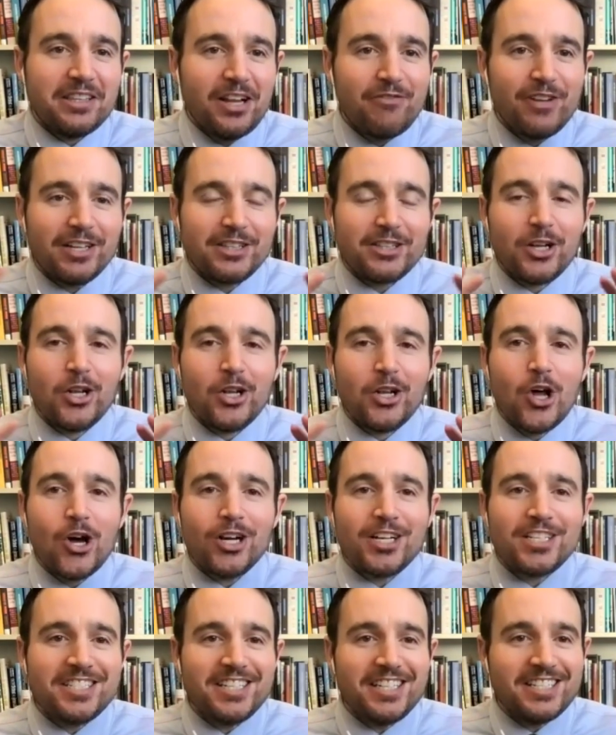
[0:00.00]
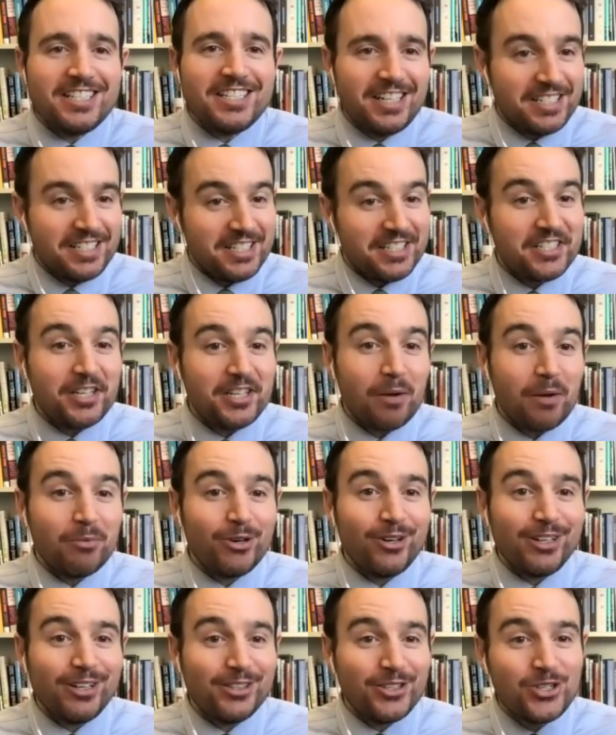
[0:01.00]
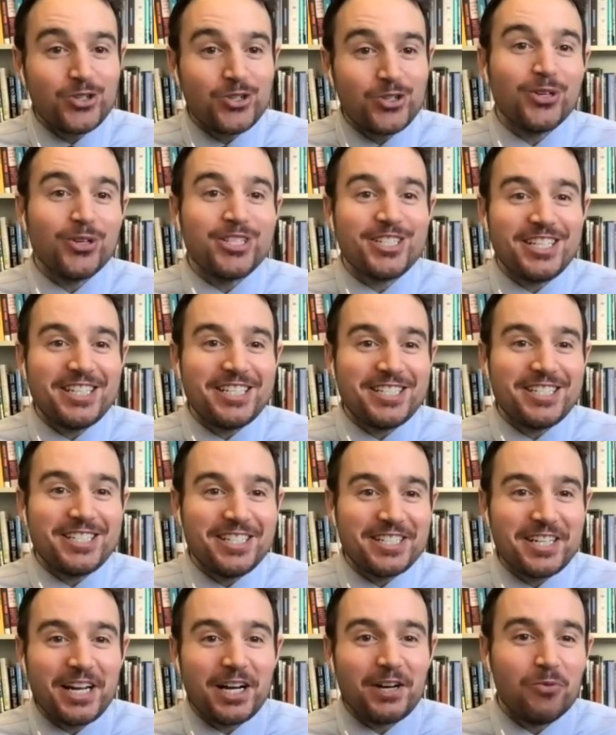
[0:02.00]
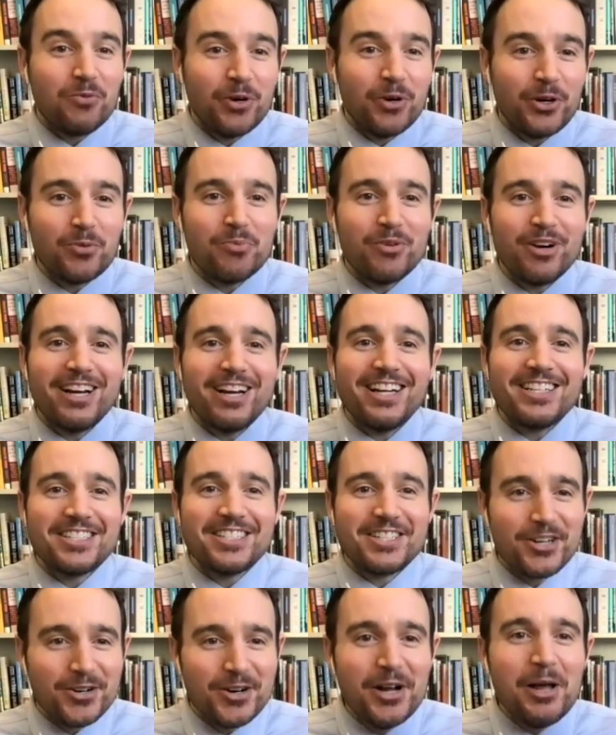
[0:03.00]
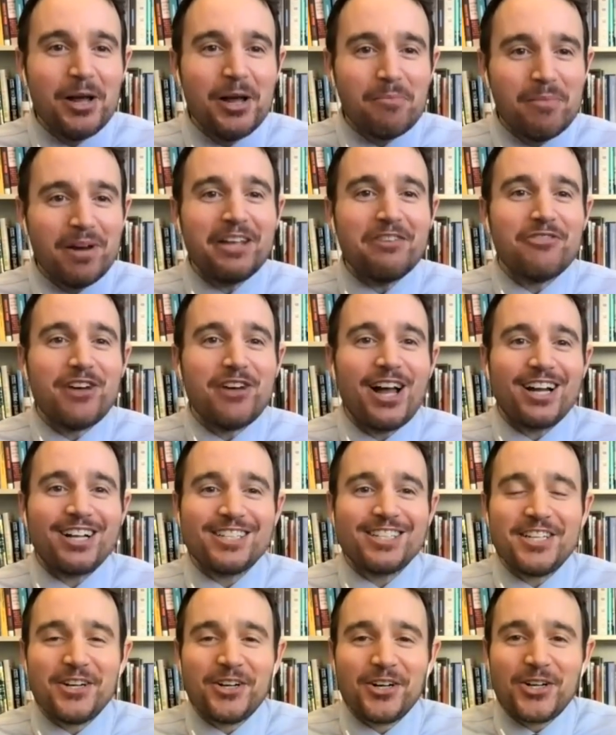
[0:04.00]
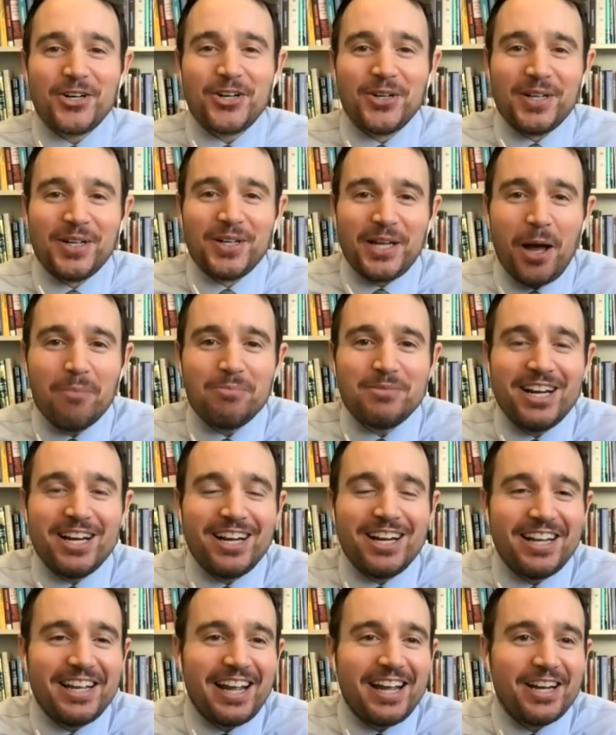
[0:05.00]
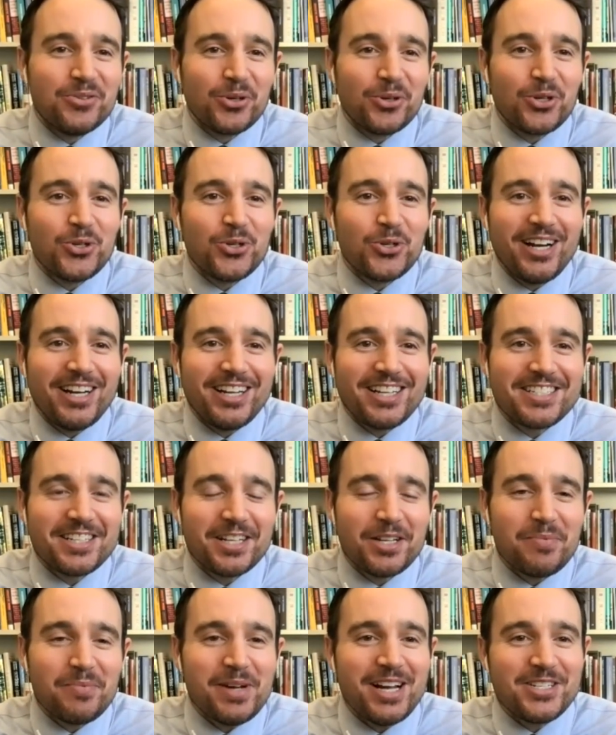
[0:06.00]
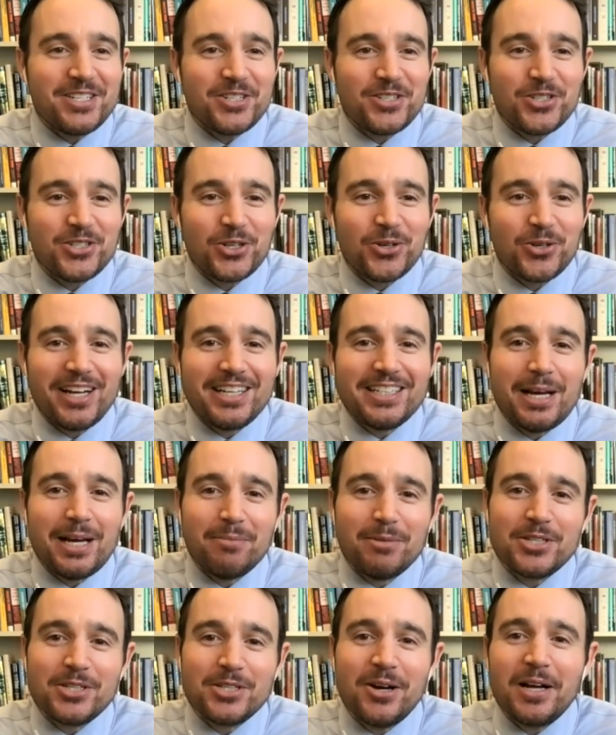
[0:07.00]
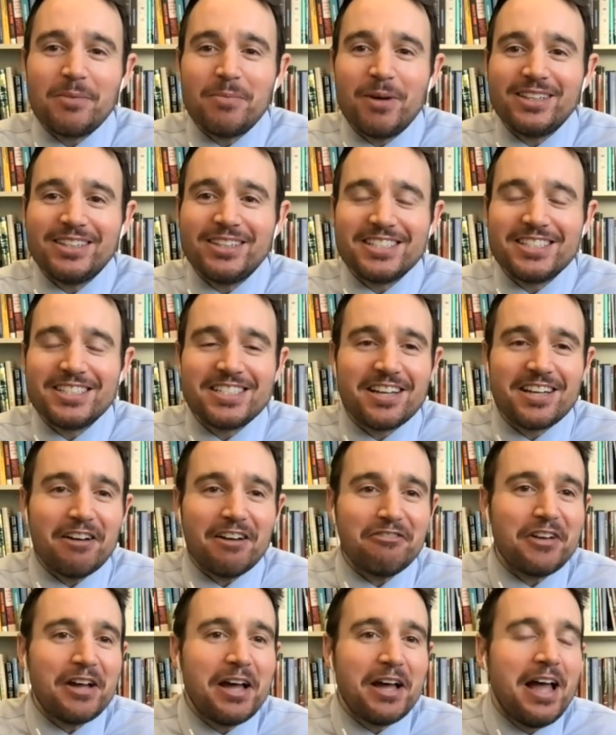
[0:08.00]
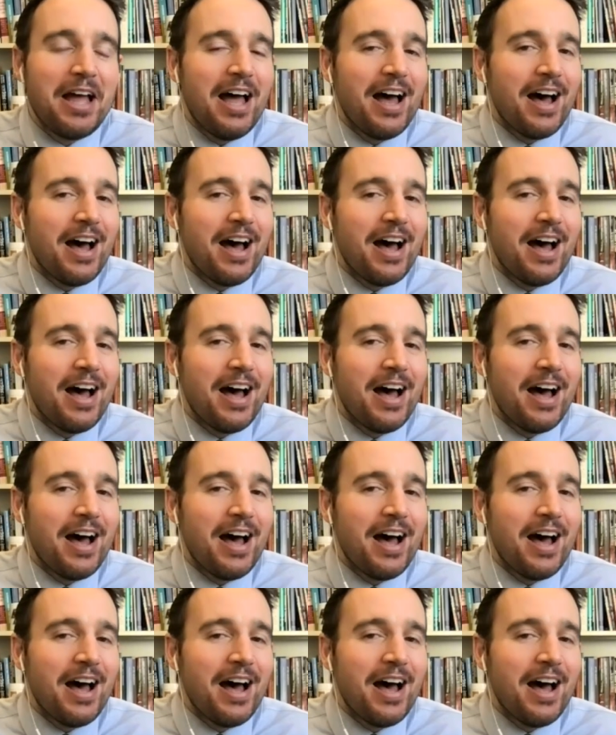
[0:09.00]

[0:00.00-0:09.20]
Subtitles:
I feel like the long season is the summer and the short season is kind of winter break. So many faculty are currently updating and or creating syllabi. So this is a great time to talk about this stuff.